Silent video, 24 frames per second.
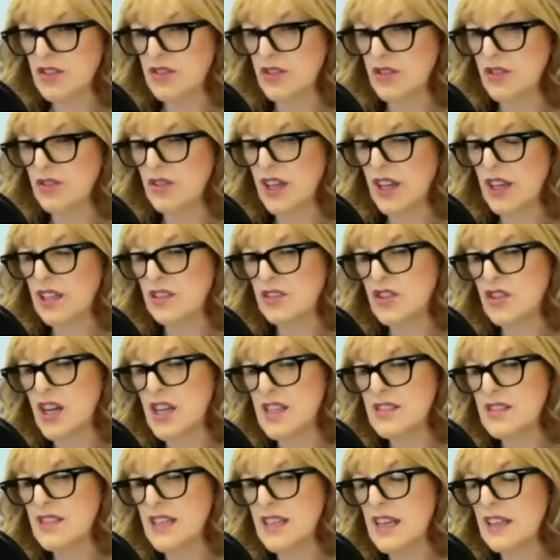through that and
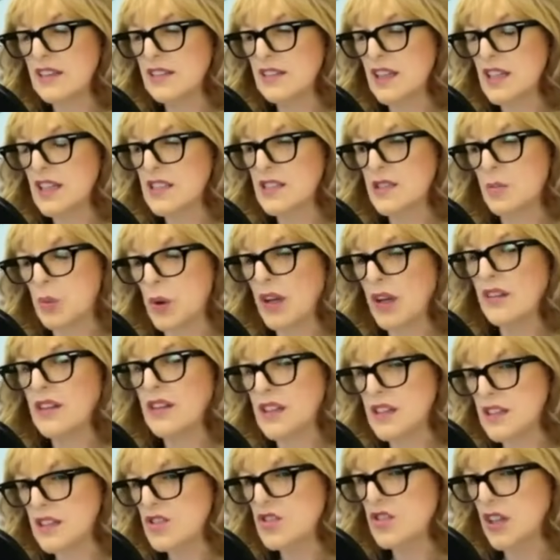translate that to bring the
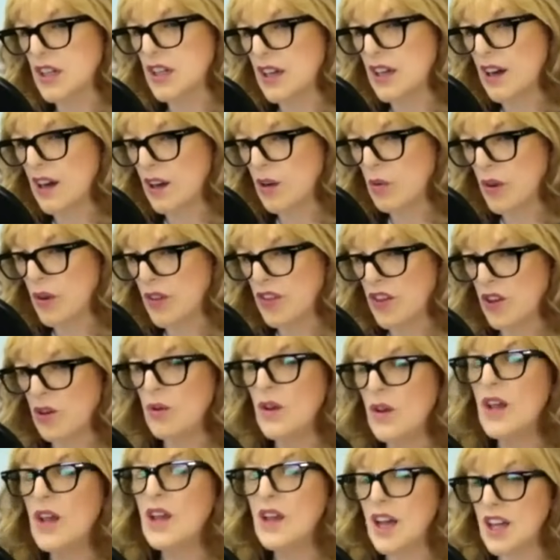industry along with you.
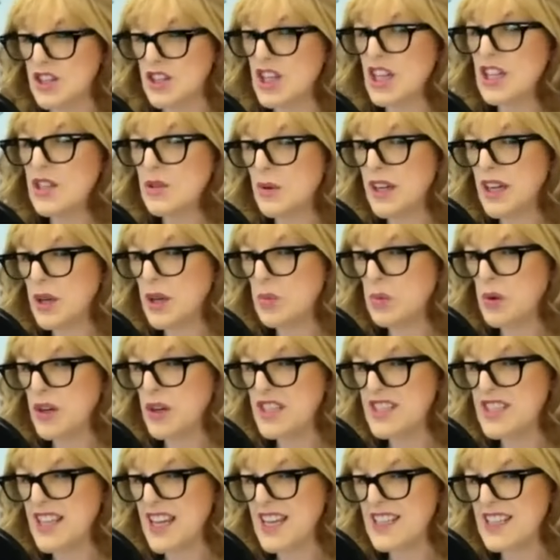I genuinely
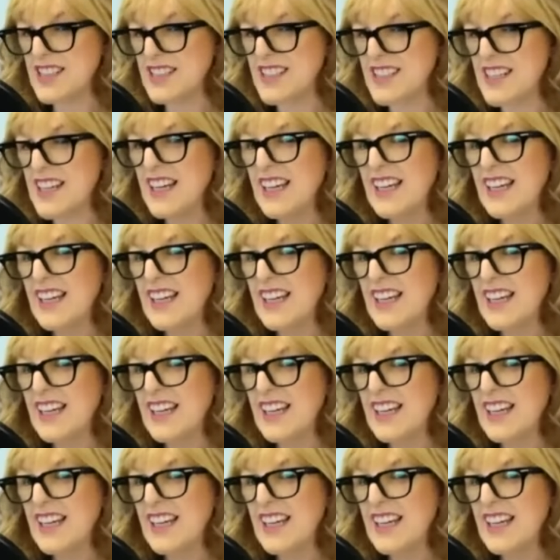appreciate it.